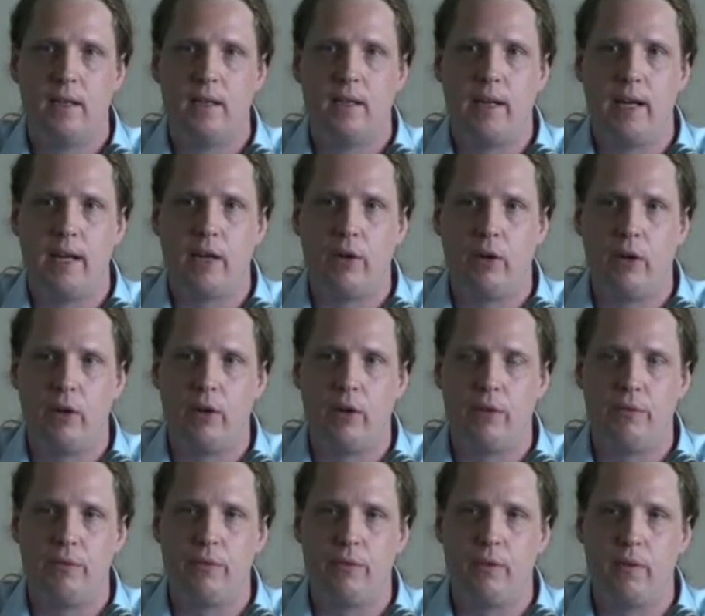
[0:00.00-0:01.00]
they called off
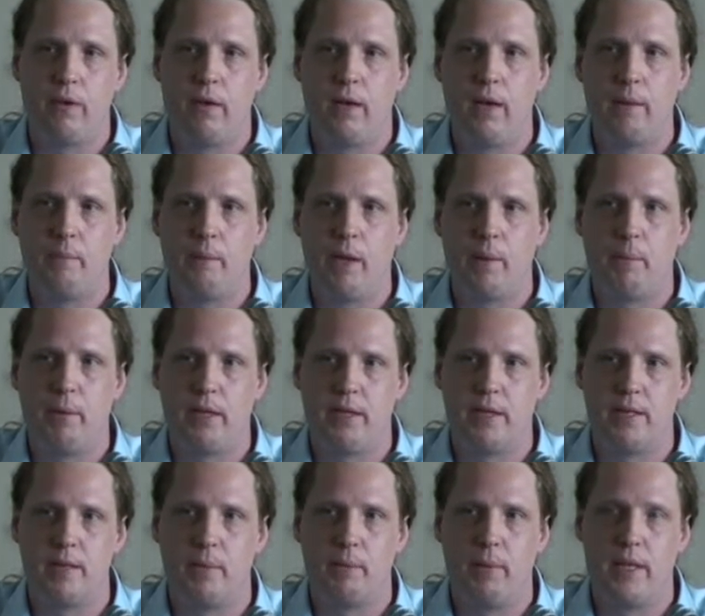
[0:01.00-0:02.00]
their
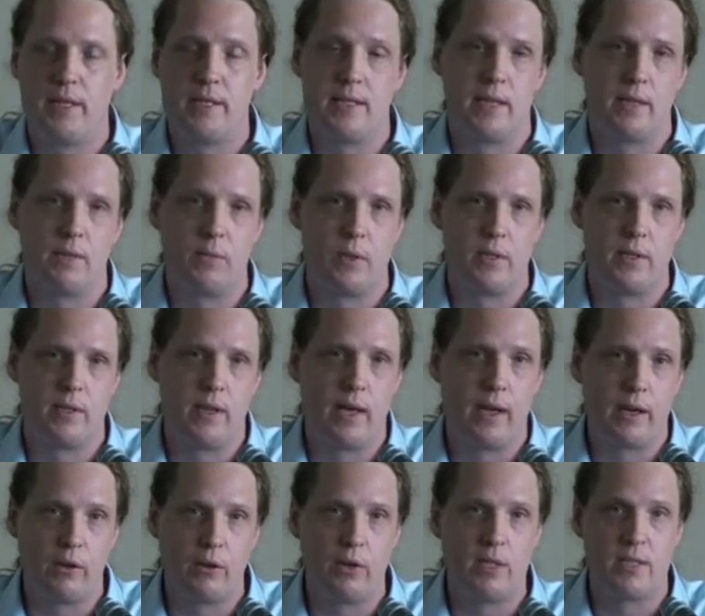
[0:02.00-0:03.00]
participants. That was a
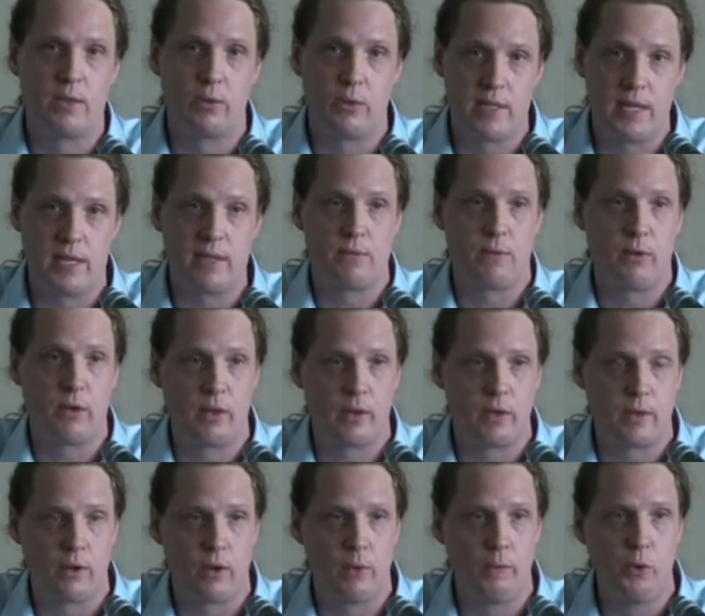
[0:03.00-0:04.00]
good success for the
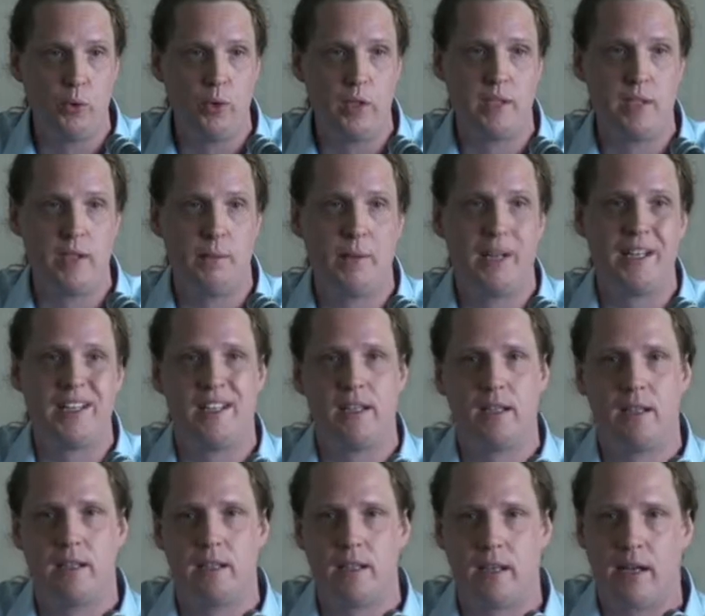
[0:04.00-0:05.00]
community, but
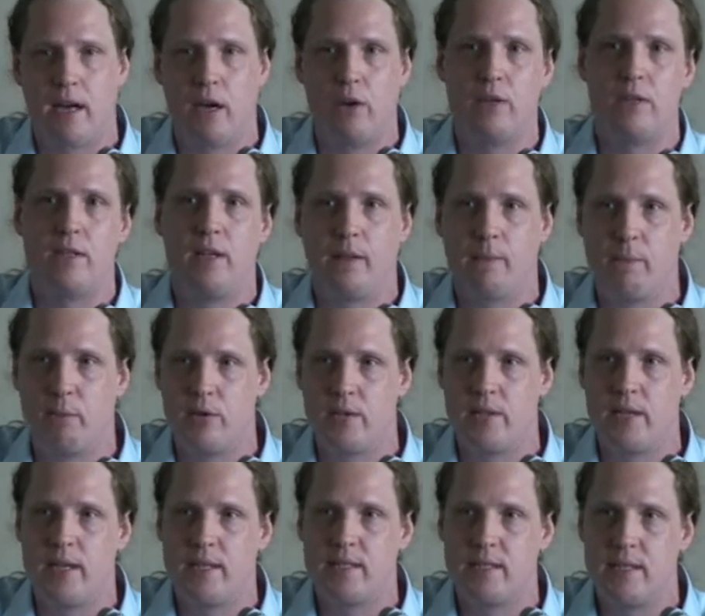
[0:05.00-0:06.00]
the counseling
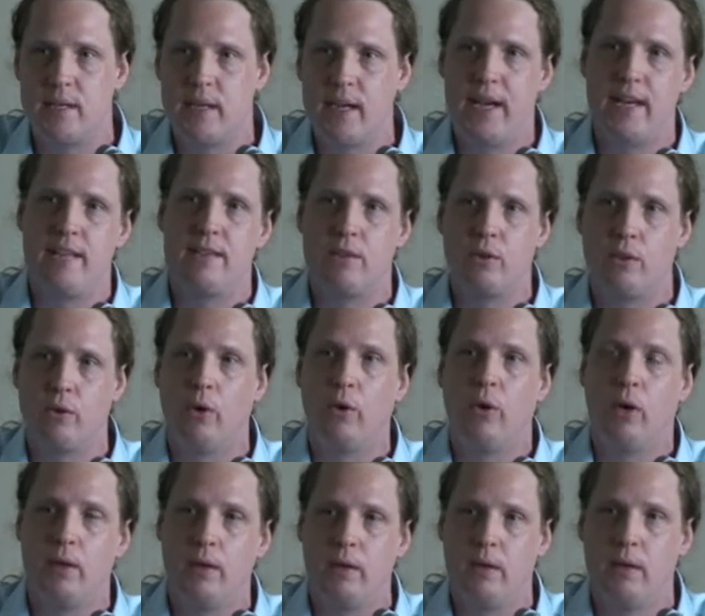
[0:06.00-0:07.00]
process has to go
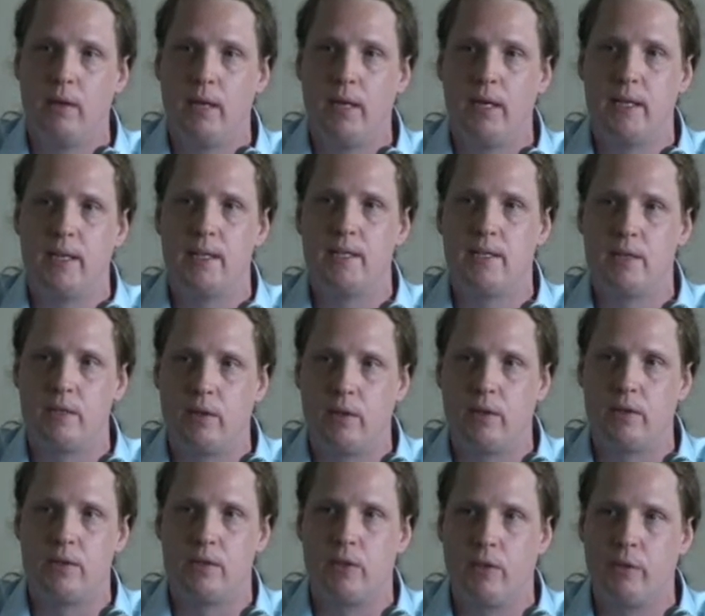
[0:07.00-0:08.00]
on. This is not
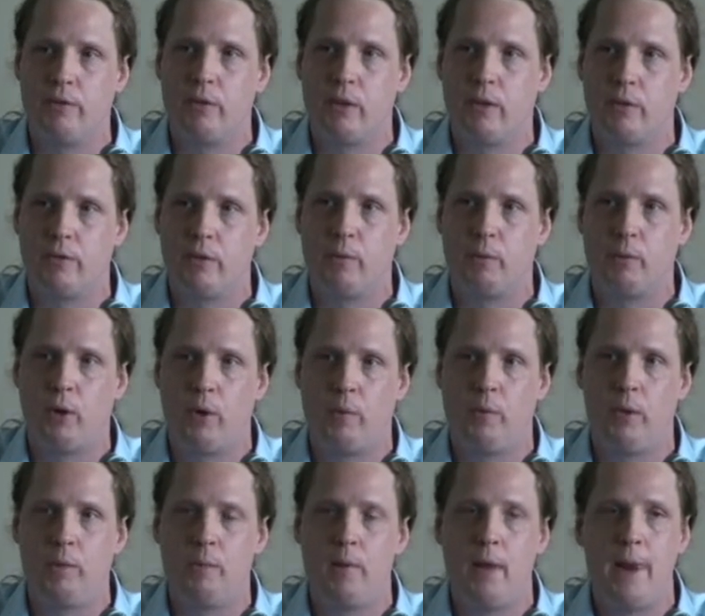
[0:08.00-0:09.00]
solving of the
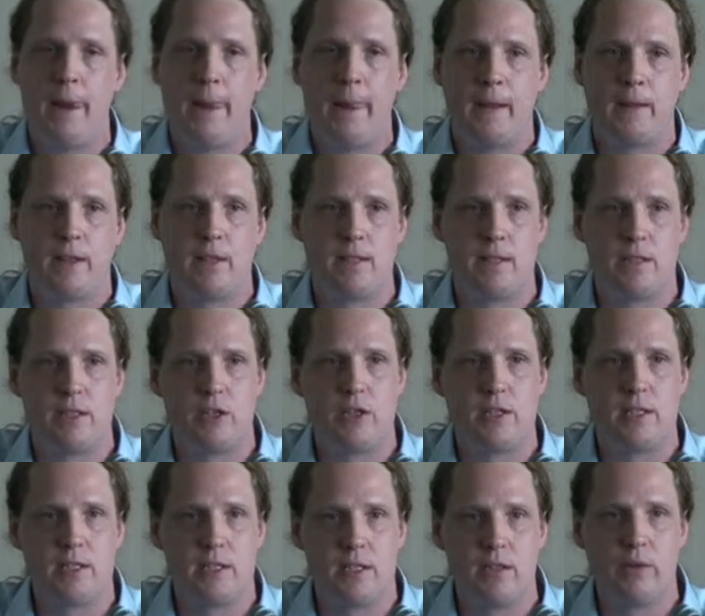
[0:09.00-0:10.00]
problem. This is
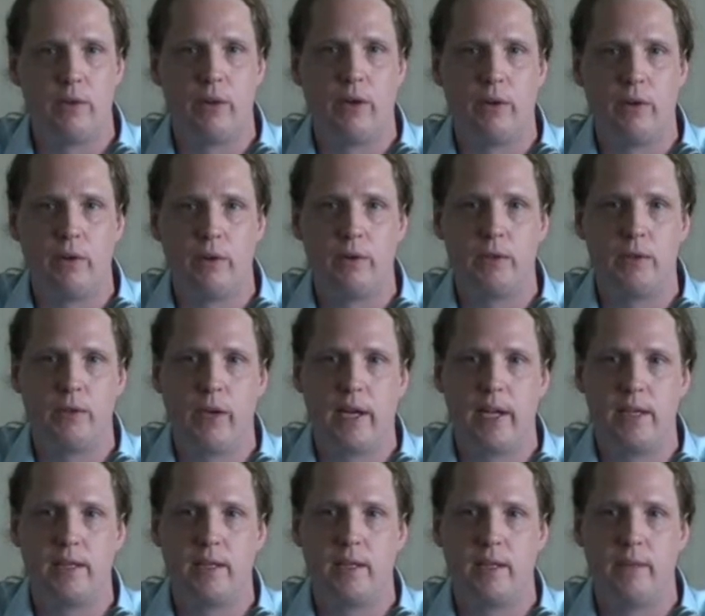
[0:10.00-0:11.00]
just, to get
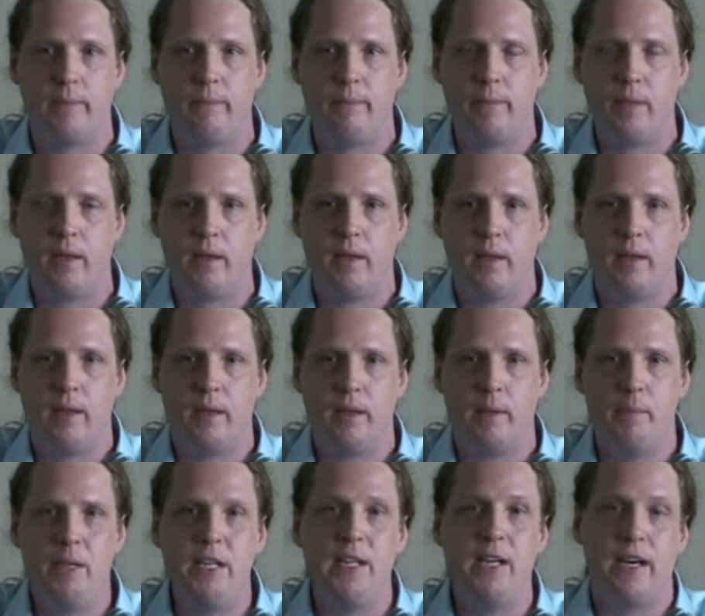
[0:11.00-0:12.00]
the
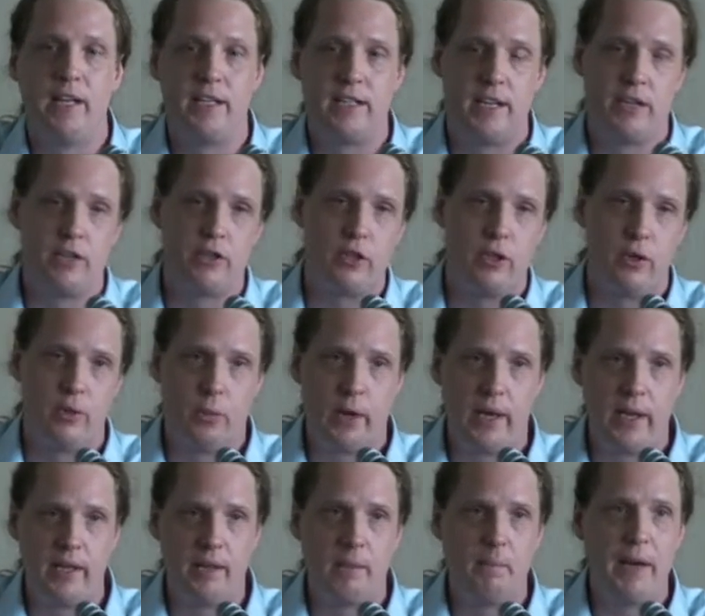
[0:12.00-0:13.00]
media attention away,
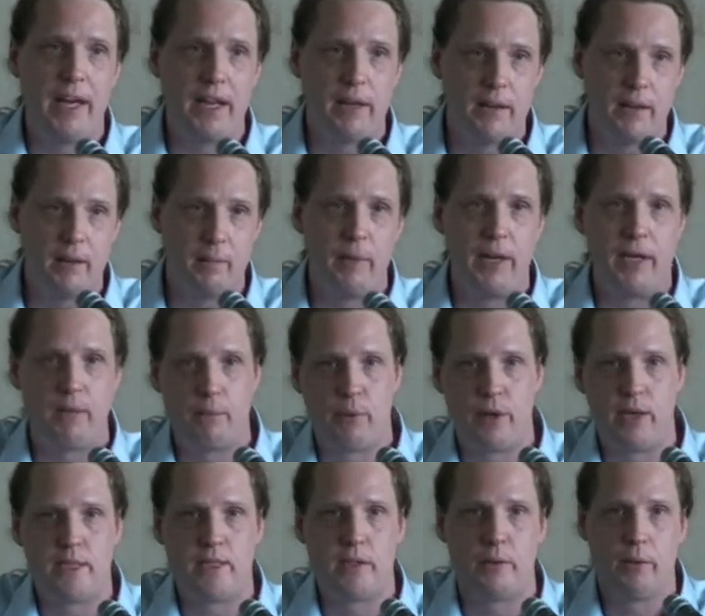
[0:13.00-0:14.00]
the bad
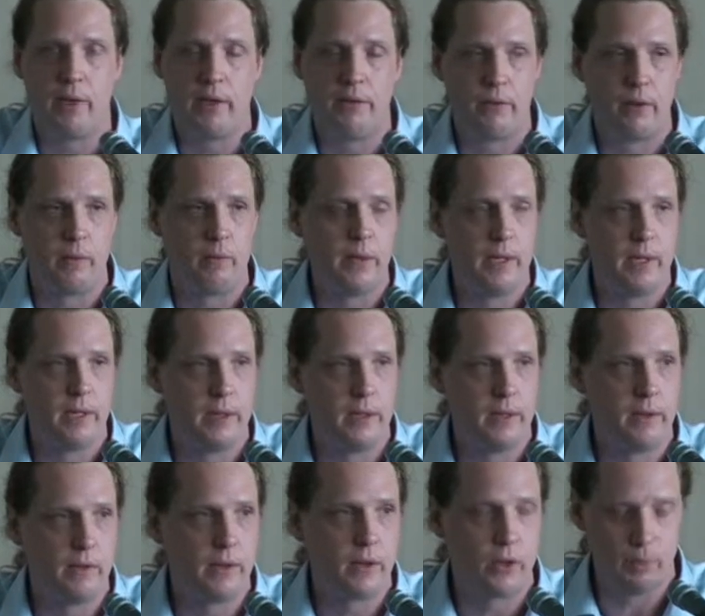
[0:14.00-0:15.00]
press away from the
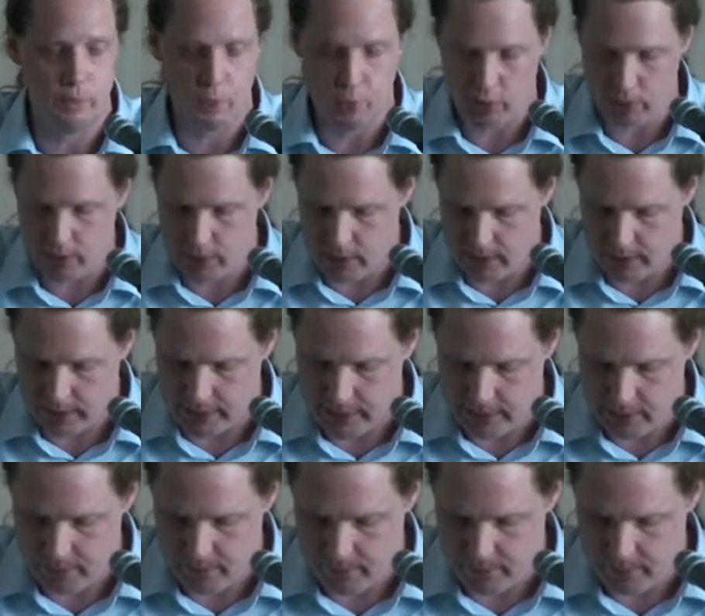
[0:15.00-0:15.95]
community again.